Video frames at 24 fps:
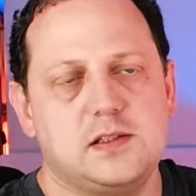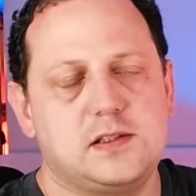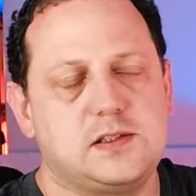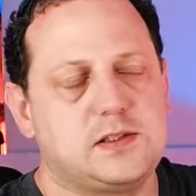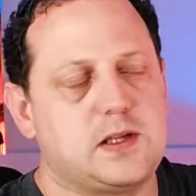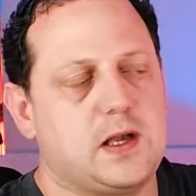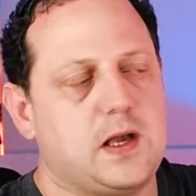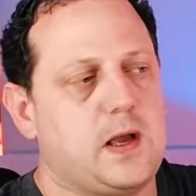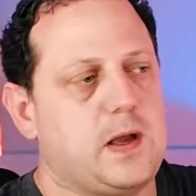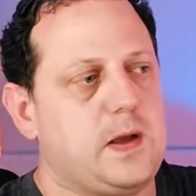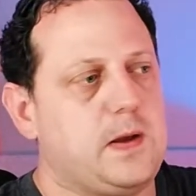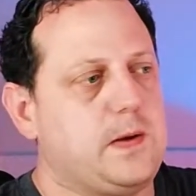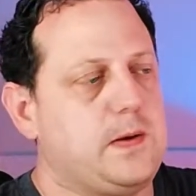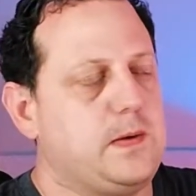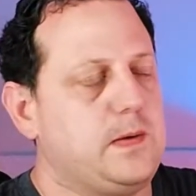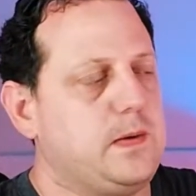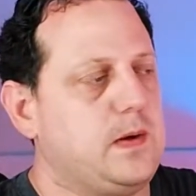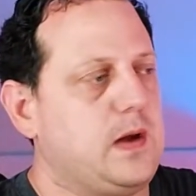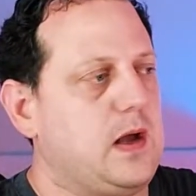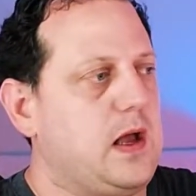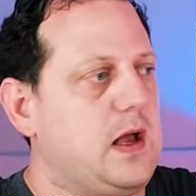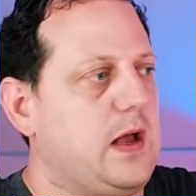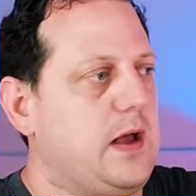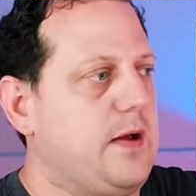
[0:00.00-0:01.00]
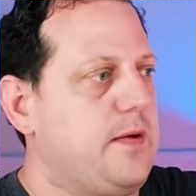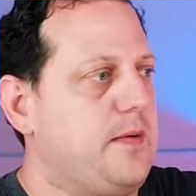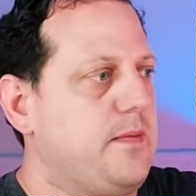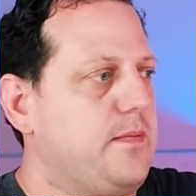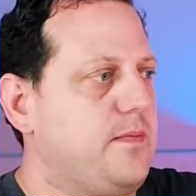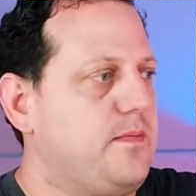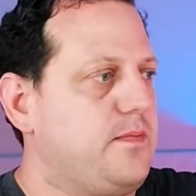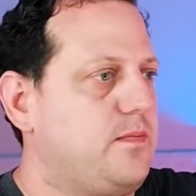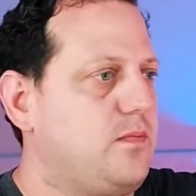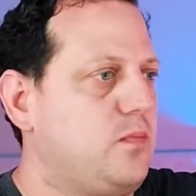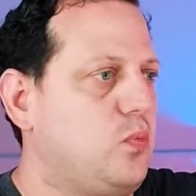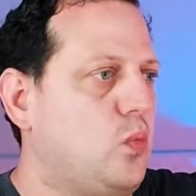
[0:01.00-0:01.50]
So
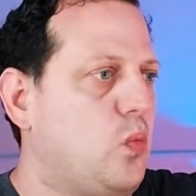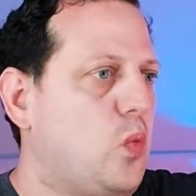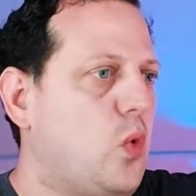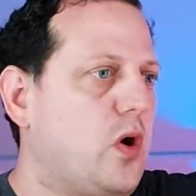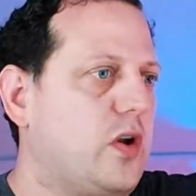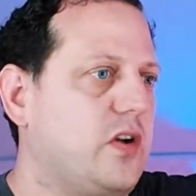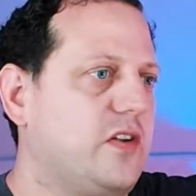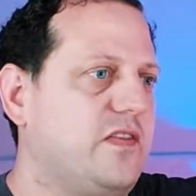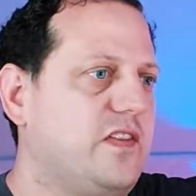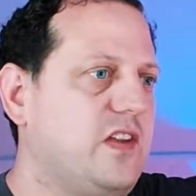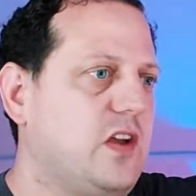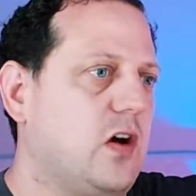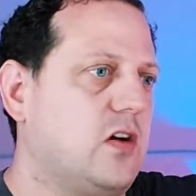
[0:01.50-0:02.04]
one of the